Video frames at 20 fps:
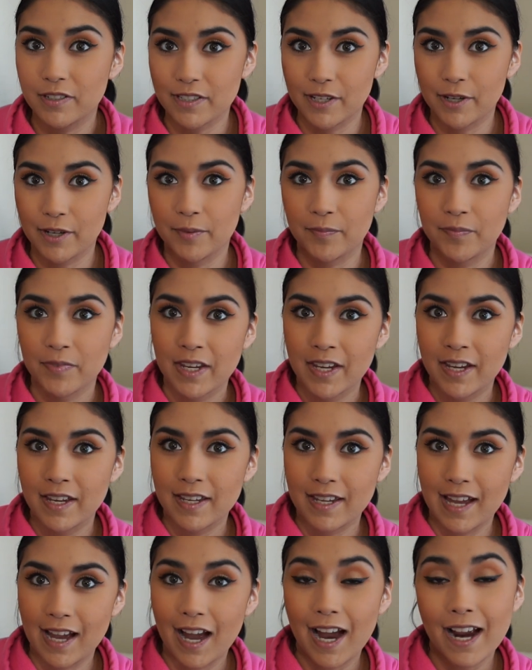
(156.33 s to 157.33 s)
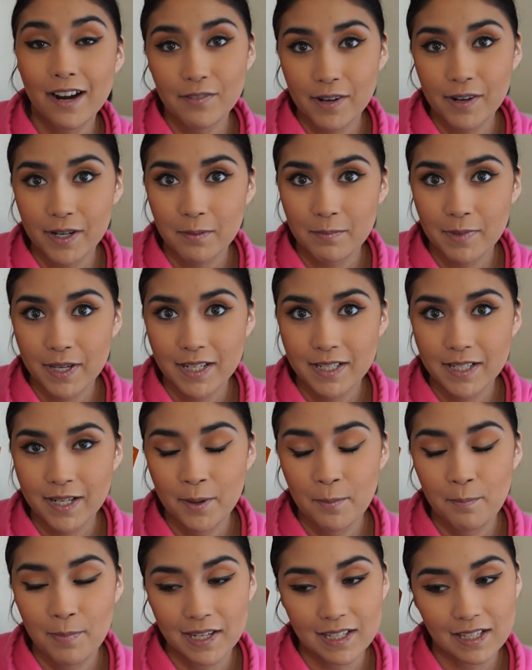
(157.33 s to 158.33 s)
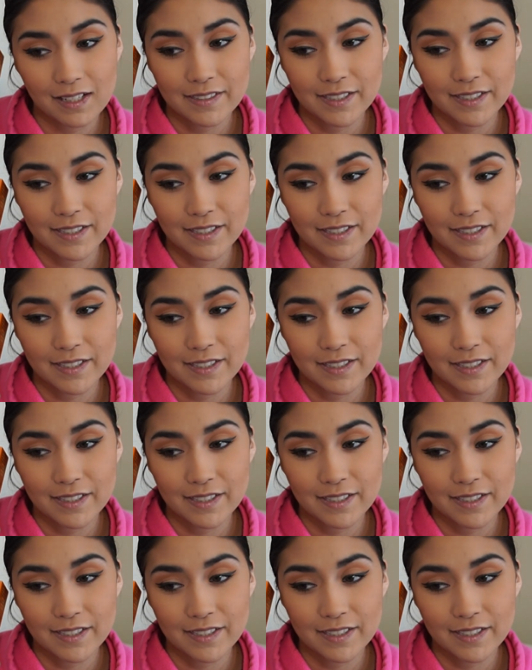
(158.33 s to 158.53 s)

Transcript: So yeah, I recommend baking